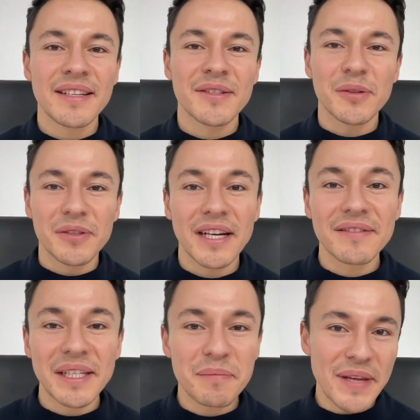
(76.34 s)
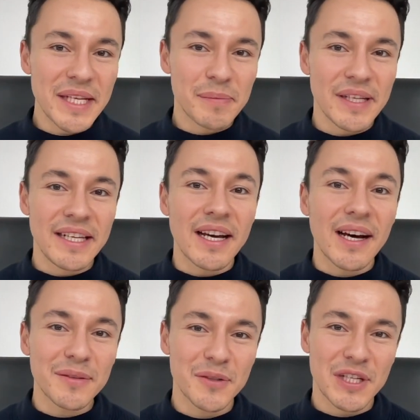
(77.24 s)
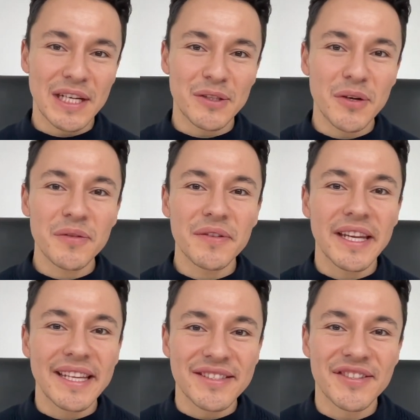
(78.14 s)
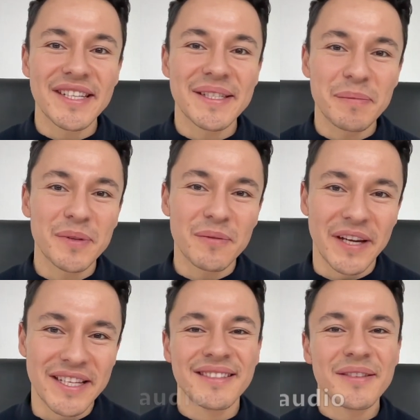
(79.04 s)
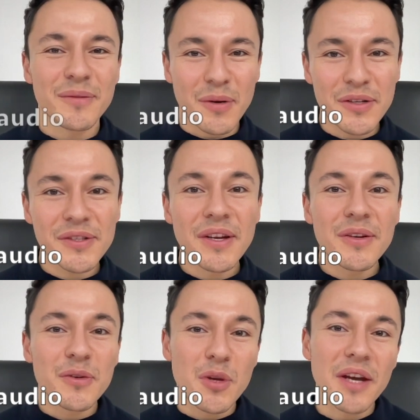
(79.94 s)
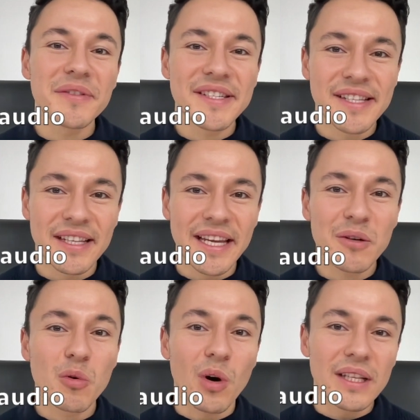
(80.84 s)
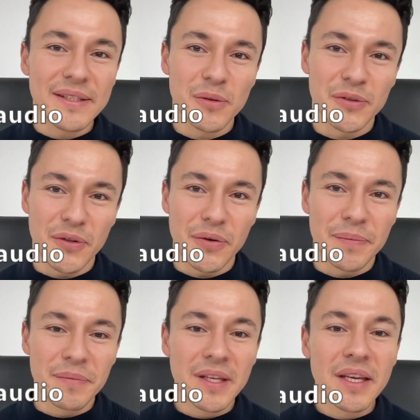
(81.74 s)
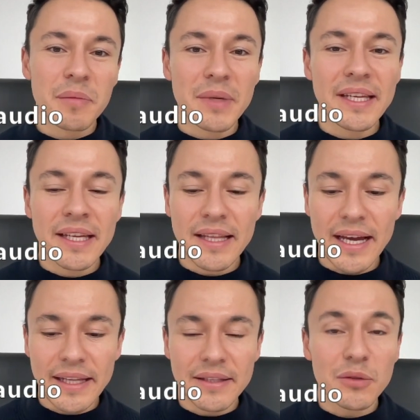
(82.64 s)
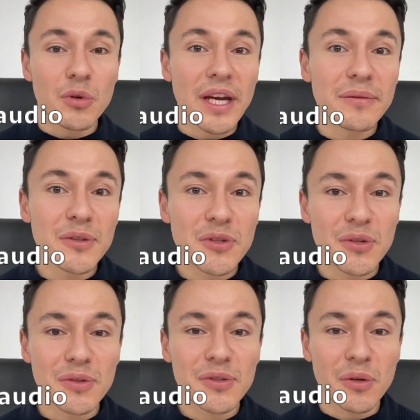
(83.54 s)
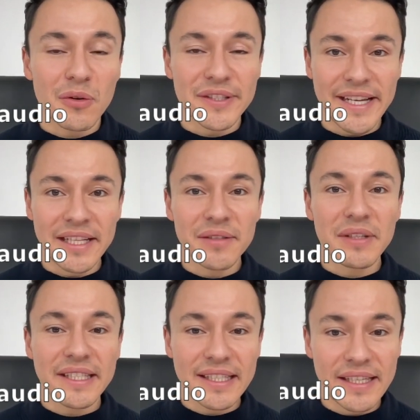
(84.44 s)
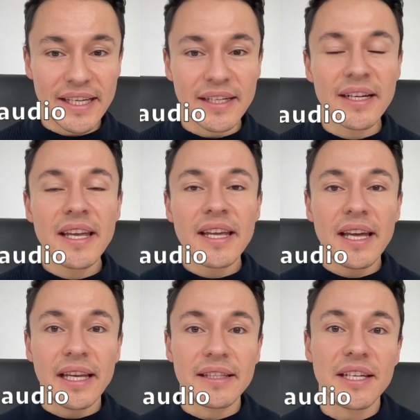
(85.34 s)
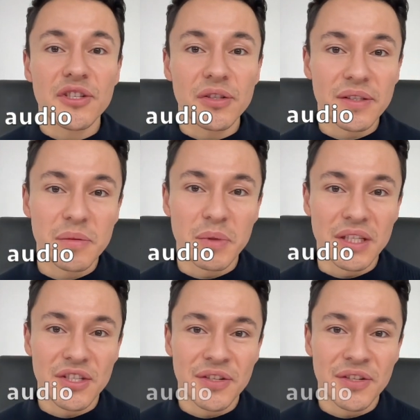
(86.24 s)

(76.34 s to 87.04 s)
So now let me explain how to shadow in 3 simple ways. First, you have to select quality audio, meaning that you have to choose content with clear and natural speech.